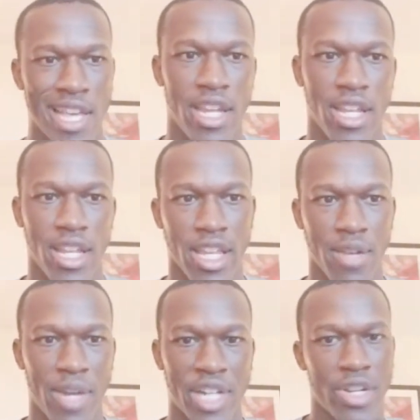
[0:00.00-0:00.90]
And then
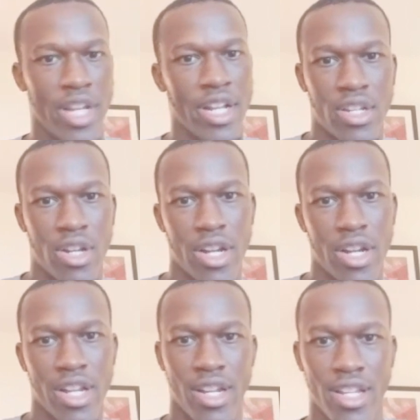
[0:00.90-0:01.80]
getting my training
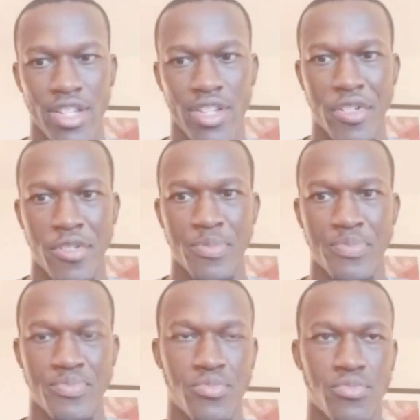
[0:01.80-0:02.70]
started. And then,
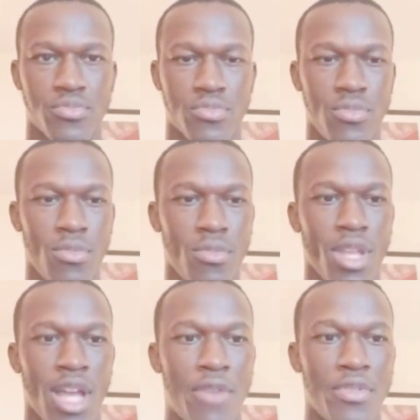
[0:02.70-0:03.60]

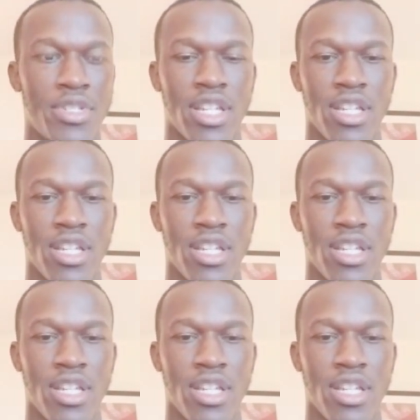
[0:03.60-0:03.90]
I